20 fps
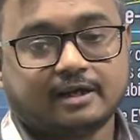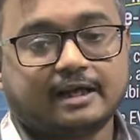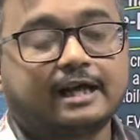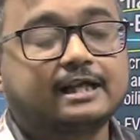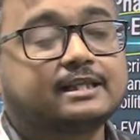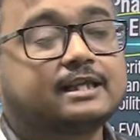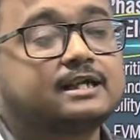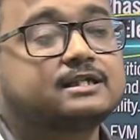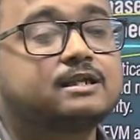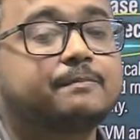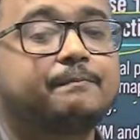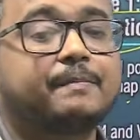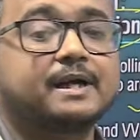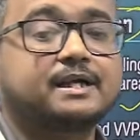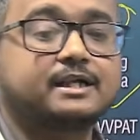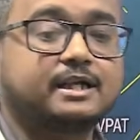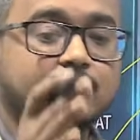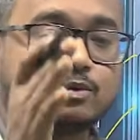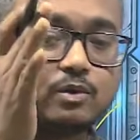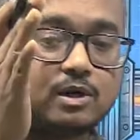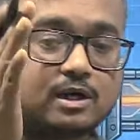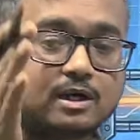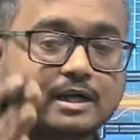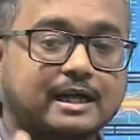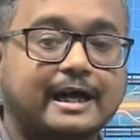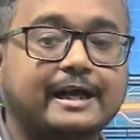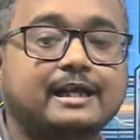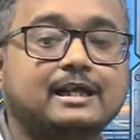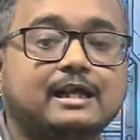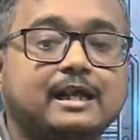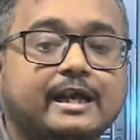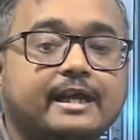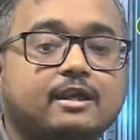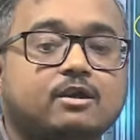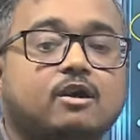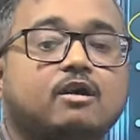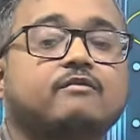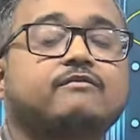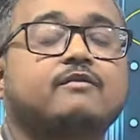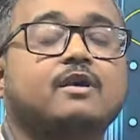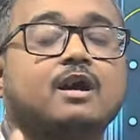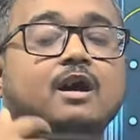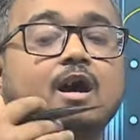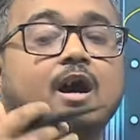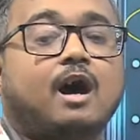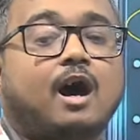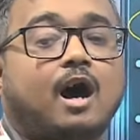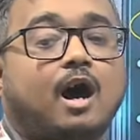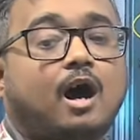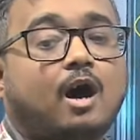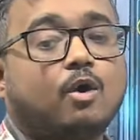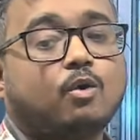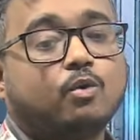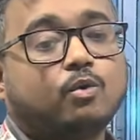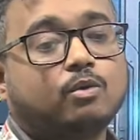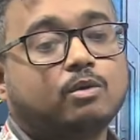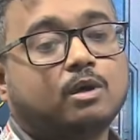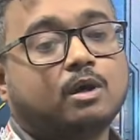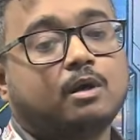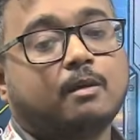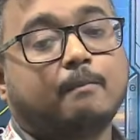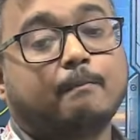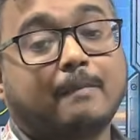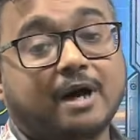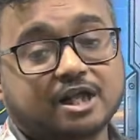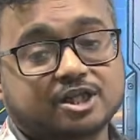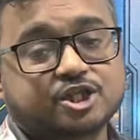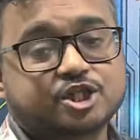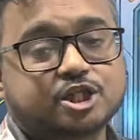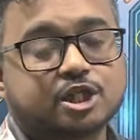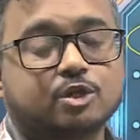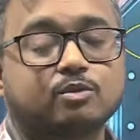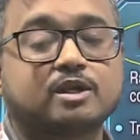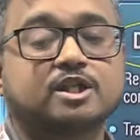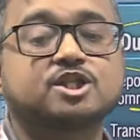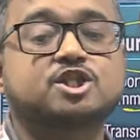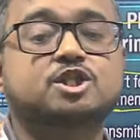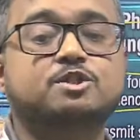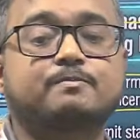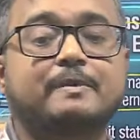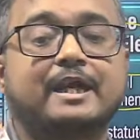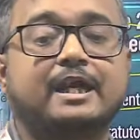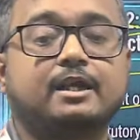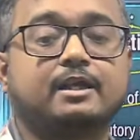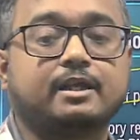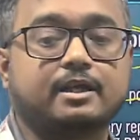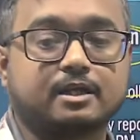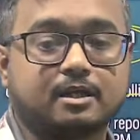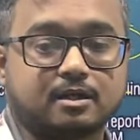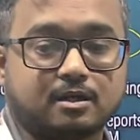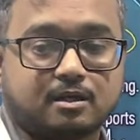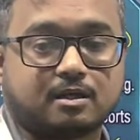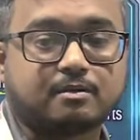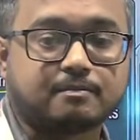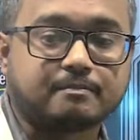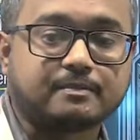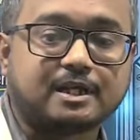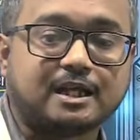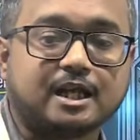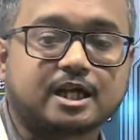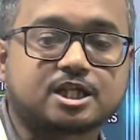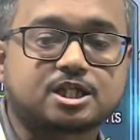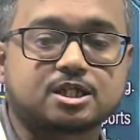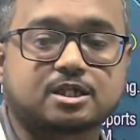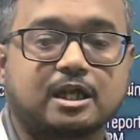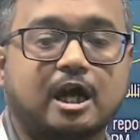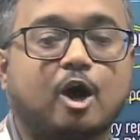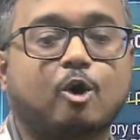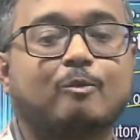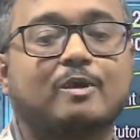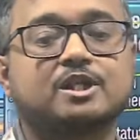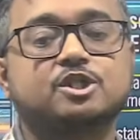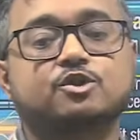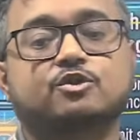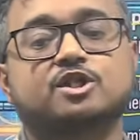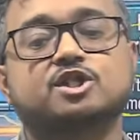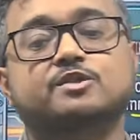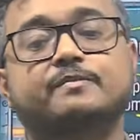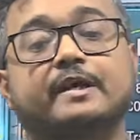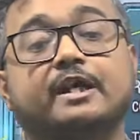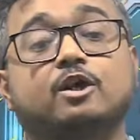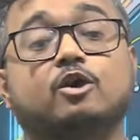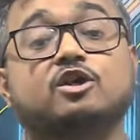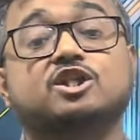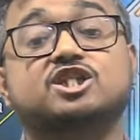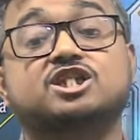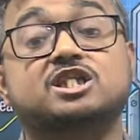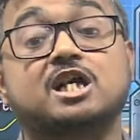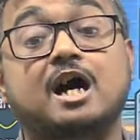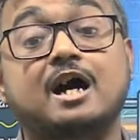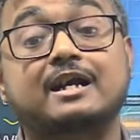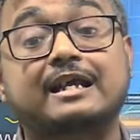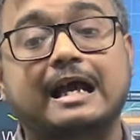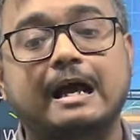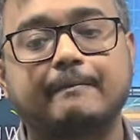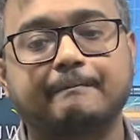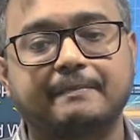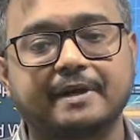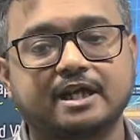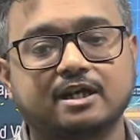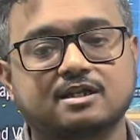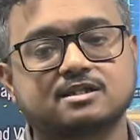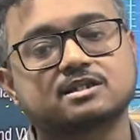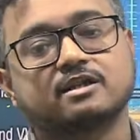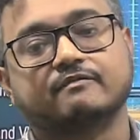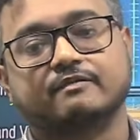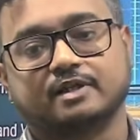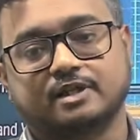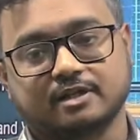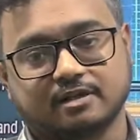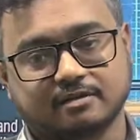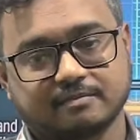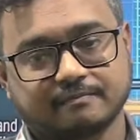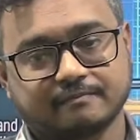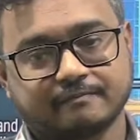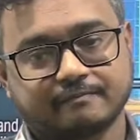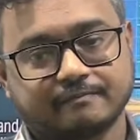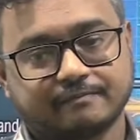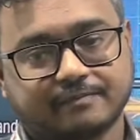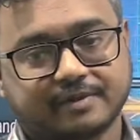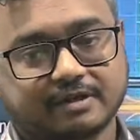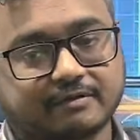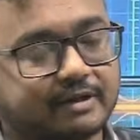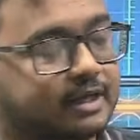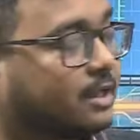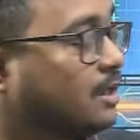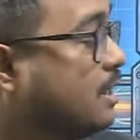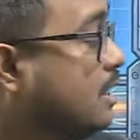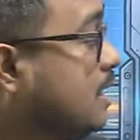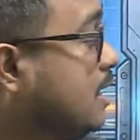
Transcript: And there is a particular guideline of how much you can spend in a election, how much you can spend on star campaigners, everything. Right.